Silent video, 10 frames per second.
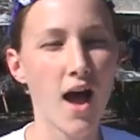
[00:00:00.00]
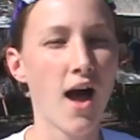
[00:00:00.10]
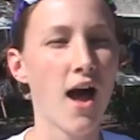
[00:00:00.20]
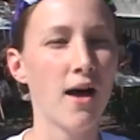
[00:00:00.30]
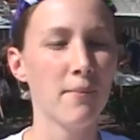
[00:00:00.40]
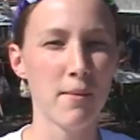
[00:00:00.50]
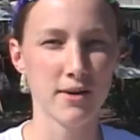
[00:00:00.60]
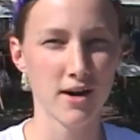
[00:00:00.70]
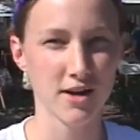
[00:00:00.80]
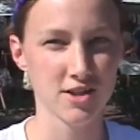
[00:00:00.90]
Um, I'm
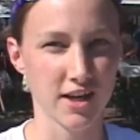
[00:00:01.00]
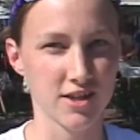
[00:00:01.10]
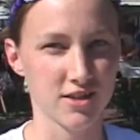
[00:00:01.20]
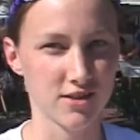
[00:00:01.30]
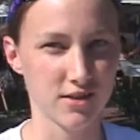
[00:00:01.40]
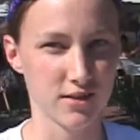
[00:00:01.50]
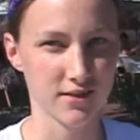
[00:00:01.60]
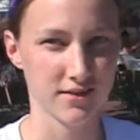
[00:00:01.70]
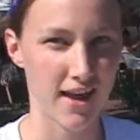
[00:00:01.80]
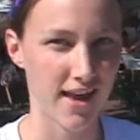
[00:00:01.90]
an art education student
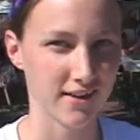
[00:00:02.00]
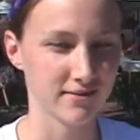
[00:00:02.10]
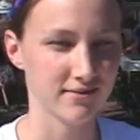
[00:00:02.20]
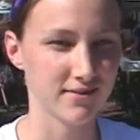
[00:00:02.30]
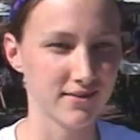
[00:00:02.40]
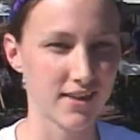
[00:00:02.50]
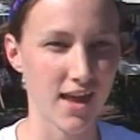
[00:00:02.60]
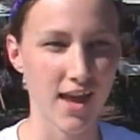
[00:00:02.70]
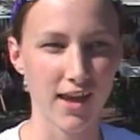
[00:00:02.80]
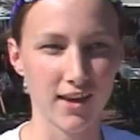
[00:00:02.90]
and
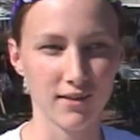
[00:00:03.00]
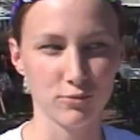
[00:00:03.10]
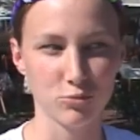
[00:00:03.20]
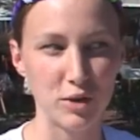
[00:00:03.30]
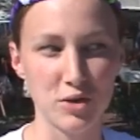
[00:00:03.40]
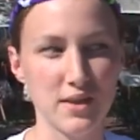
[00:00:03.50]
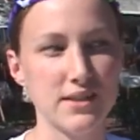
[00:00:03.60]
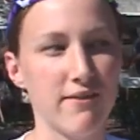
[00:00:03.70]
they we do this